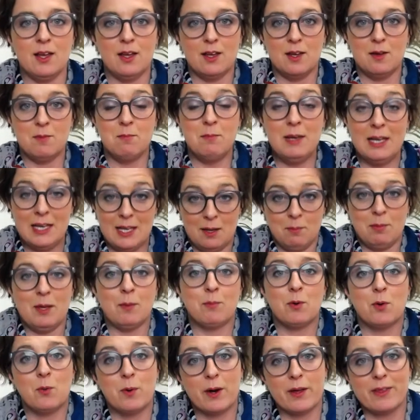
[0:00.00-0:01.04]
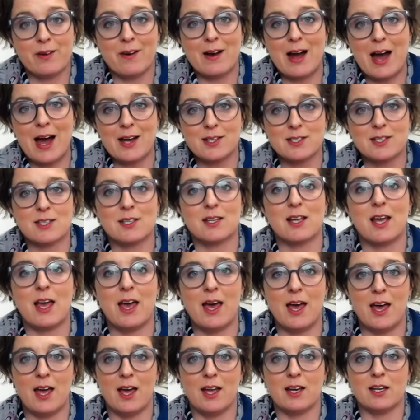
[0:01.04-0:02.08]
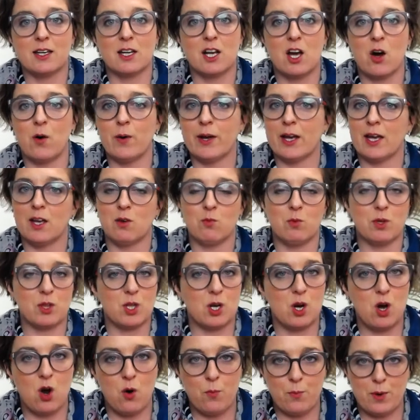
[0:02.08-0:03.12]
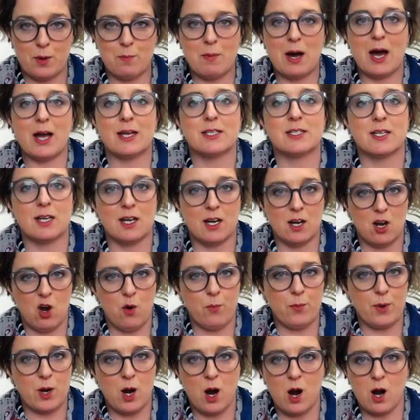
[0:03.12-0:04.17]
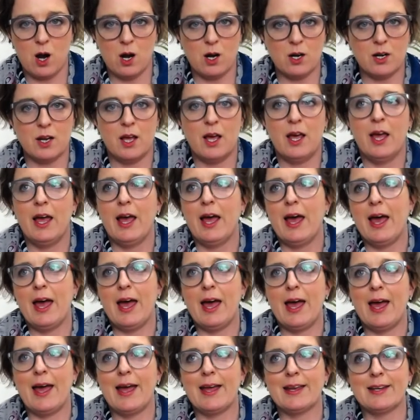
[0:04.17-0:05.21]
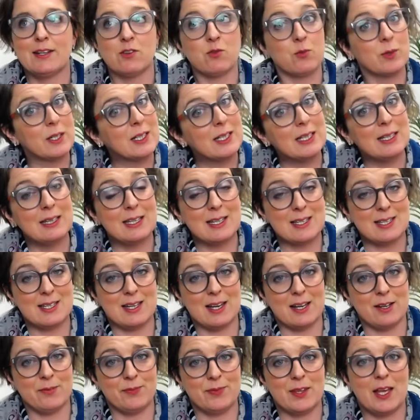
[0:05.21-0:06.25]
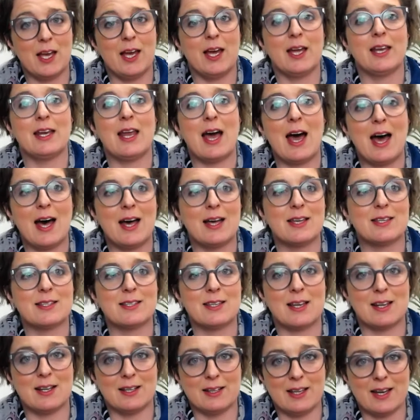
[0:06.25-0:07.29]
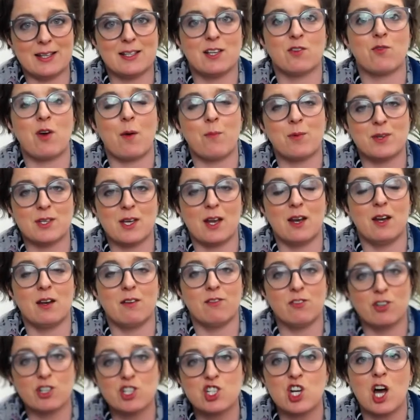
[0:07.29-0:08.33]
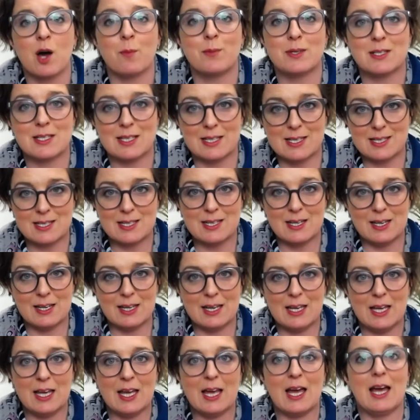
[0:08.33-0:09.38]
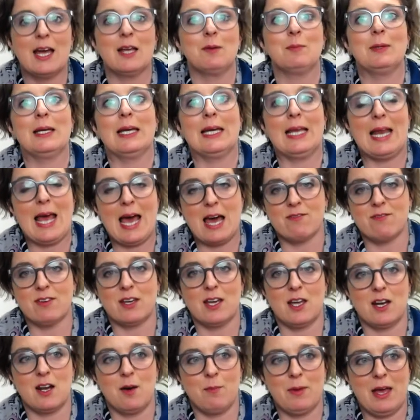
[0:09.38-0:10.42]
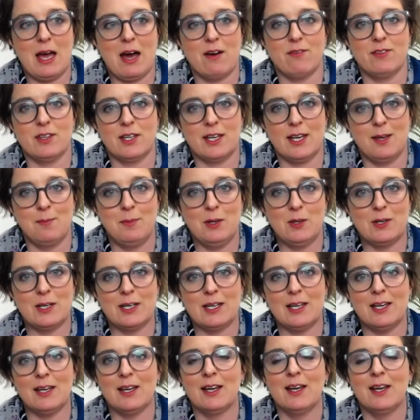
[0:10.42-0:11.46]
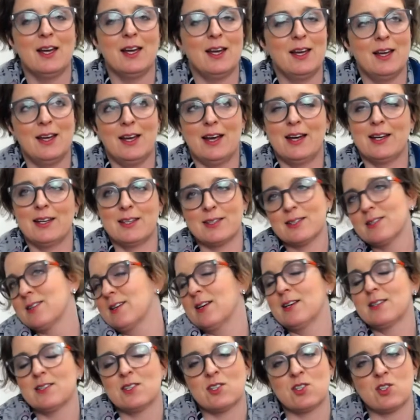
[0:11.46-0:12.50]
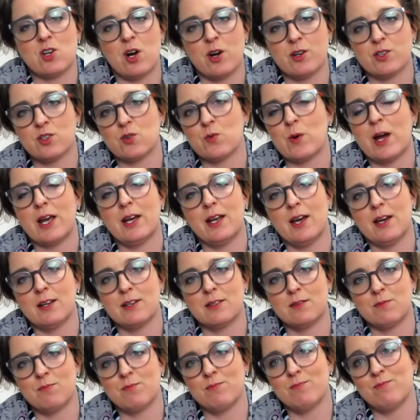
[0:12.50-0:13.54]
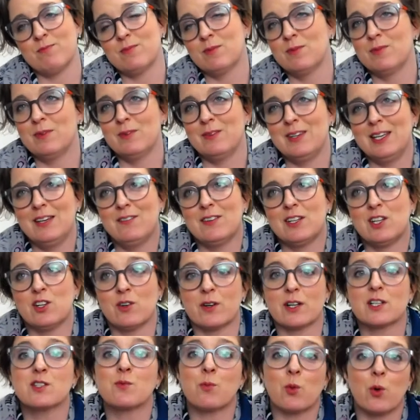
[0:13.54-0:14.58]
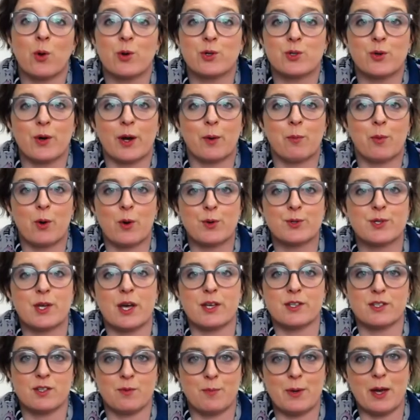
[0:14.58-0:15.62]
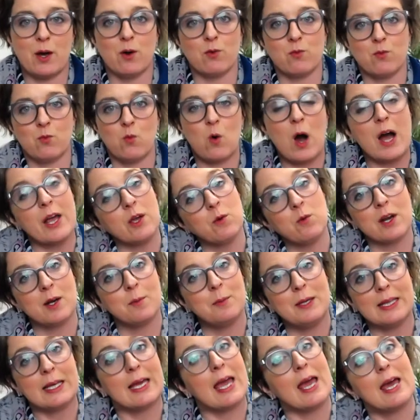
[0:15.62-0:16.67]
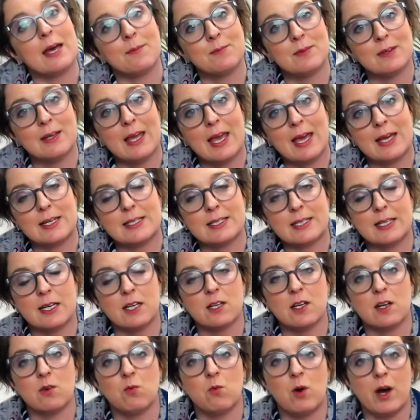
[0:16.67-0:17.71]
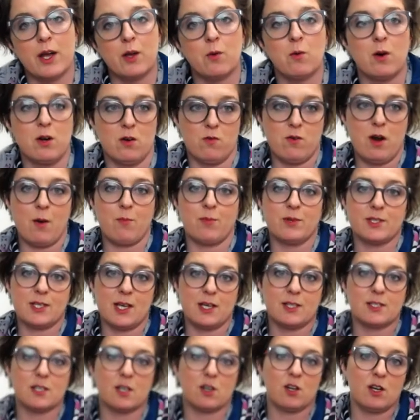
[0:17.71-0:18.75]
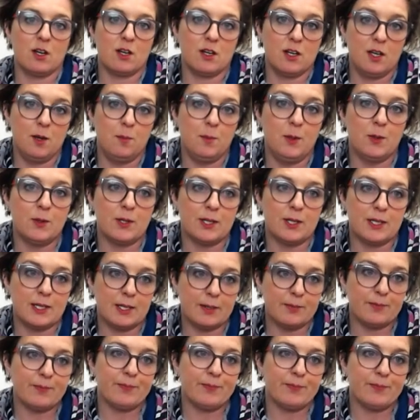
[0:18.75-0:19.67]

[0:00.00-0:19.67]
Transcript: meeting people where they're at and going in with an open mind and an open heart and really listening. And as an elected representative, your job is listening and being an advocate on behalf of the community. And it starts right at even your exploratory process about why you want to be the candidate and why you want to represent a community.